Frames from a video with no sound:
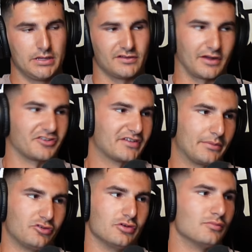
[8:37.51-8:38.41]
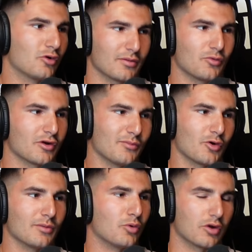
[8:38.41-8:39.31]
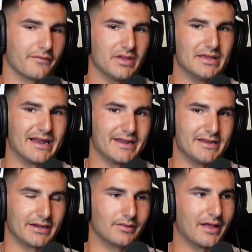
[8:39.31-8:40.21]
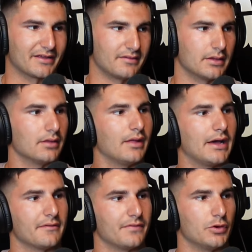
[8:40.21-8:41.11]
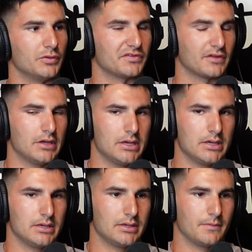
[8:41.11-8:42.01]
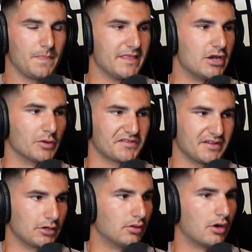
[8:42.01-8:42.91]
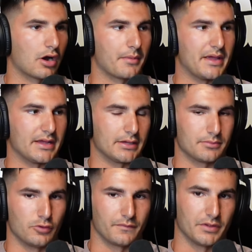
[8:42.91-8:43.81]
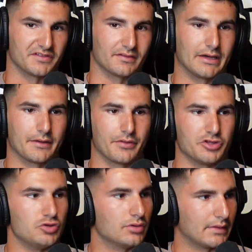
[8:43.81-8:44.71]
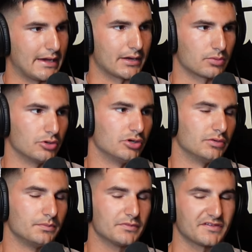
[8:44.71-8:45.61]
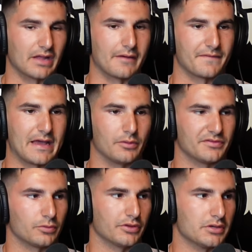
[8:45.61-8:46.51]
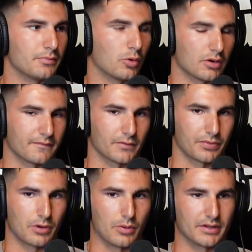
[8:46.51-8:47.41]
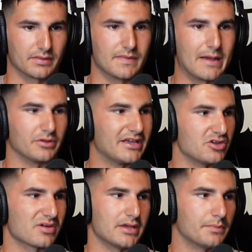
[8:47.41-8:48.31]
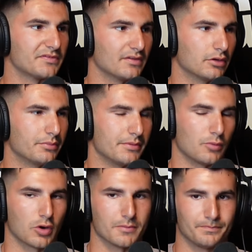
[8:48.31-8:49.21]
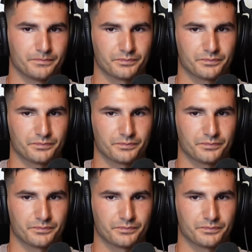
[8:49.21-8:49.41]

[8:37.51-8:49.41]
So I just kept doing more and more and more and more of it. And I neglected a lot of those, single arm hanging movements, a lot of the unilateral stuff that was really important for throwing that would get your hips a little bit more.